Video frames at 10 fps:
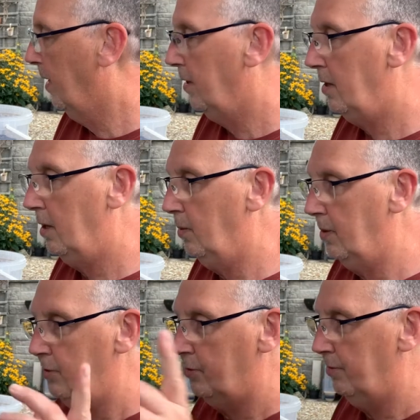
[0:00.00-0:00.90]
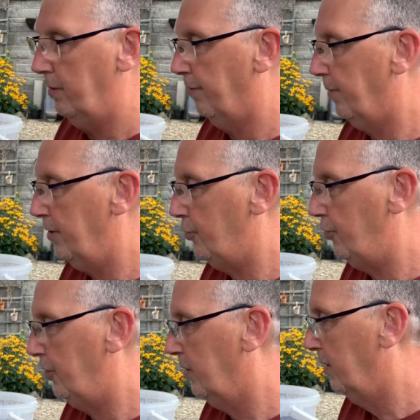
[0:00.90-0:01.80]
The other ones are in the
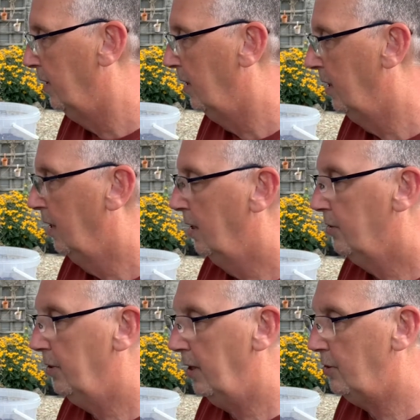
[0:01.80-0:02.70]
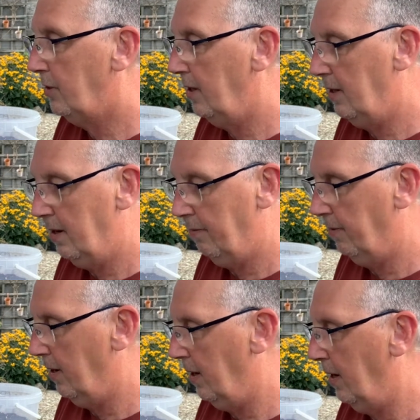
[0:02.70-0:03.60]
fridge, so they stay there
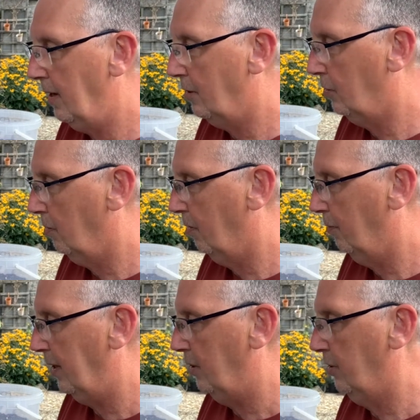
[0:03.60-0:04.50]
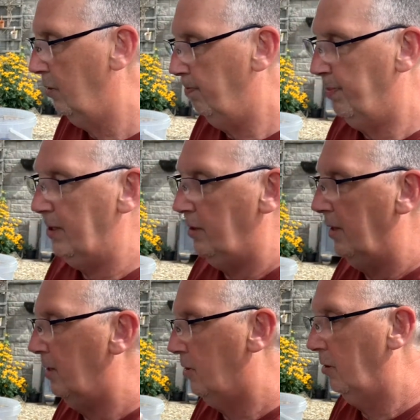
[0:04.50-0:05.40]
for 8 to 12 weeks. So basically,
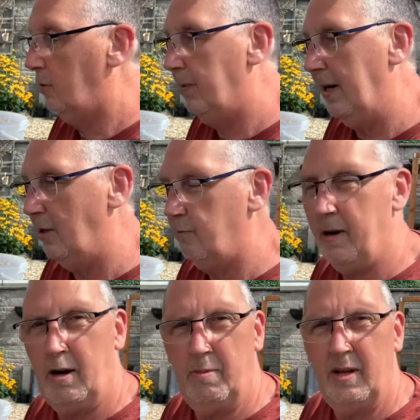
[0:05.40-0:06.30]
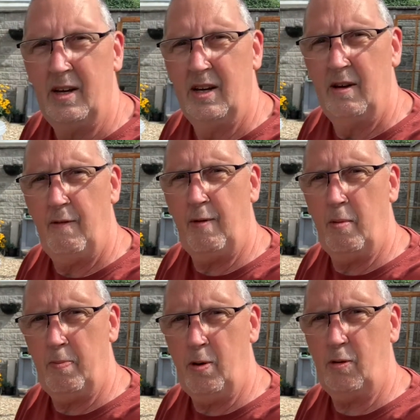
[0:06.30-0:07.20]
it's a nice big experiment from a
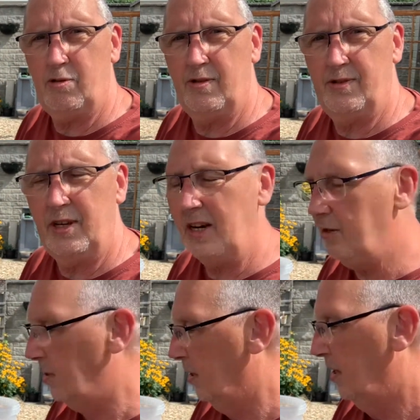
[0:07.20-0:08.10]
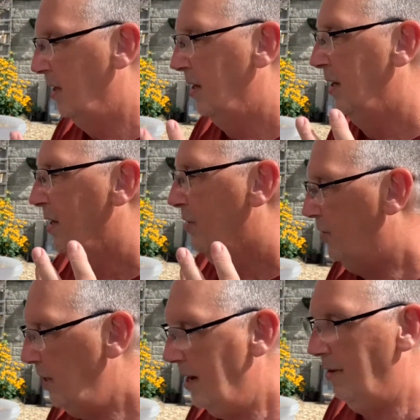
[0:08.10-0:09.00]
box of seeds.
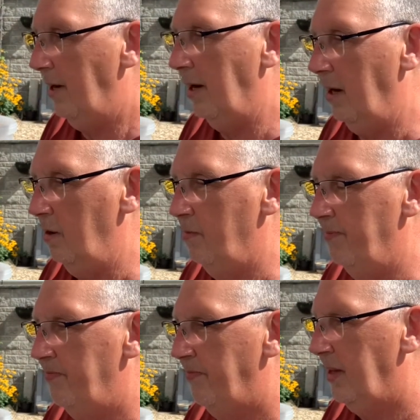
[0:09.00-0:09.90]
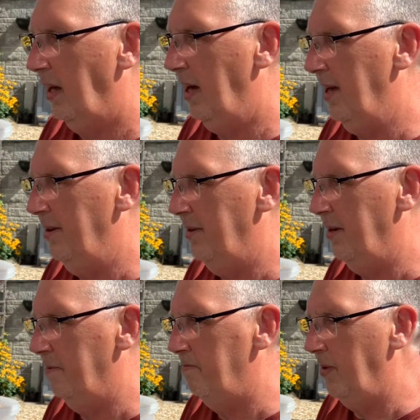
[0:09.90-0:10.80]
See how they go, and
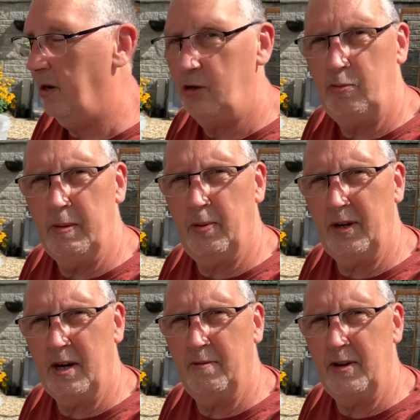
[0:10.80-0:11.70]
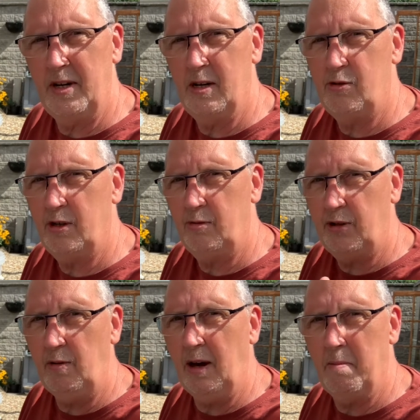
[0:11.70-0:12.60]
I should be putting up videos, so
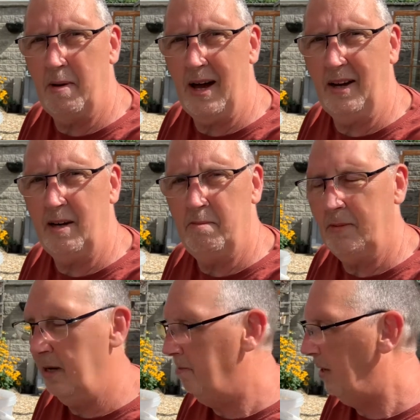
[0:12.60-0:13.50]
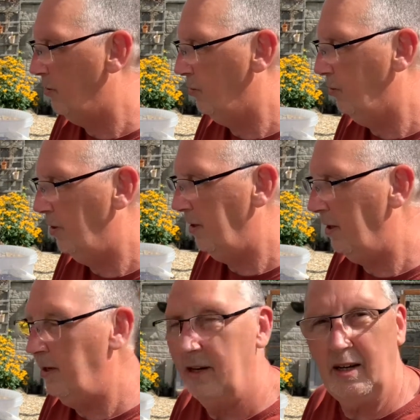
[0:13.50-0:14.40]
do come back and make sure that
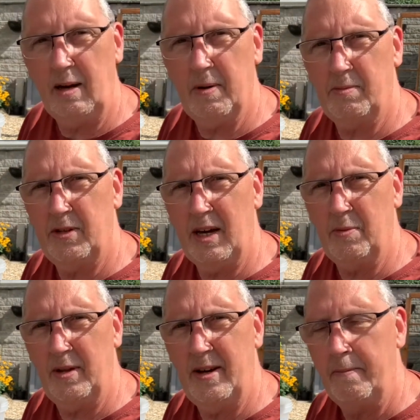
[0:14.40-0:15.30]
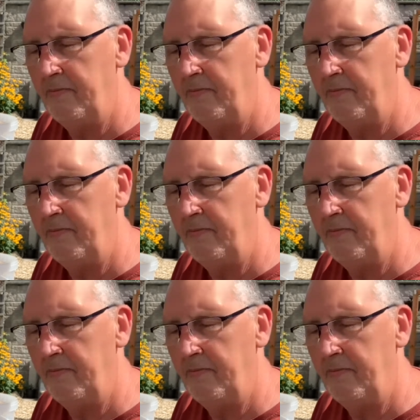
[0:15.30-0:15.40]
you keep up to date with it,